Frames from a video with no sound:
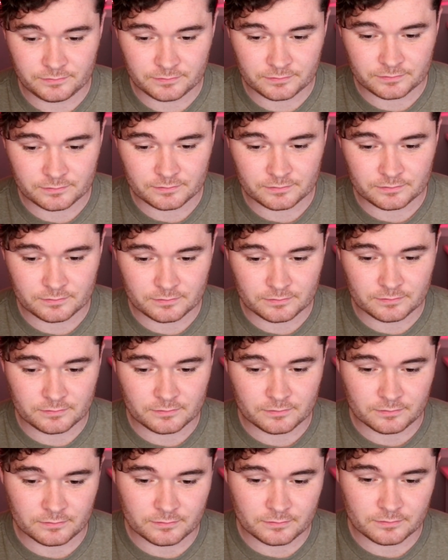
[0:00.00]

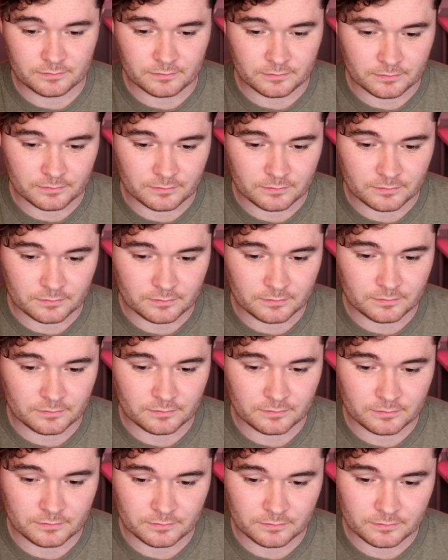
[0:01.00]

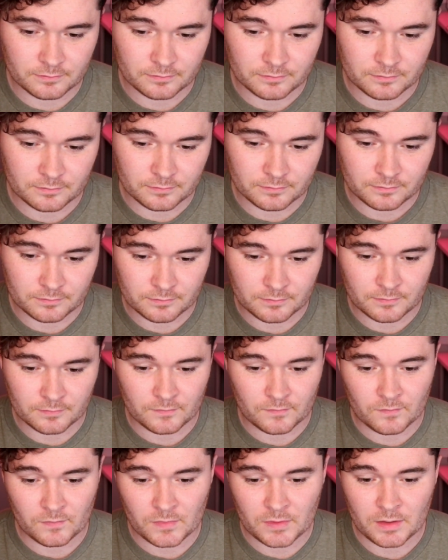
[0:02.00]

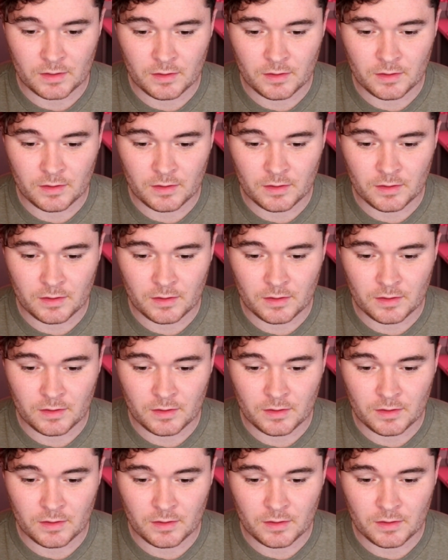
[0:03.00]
(silence)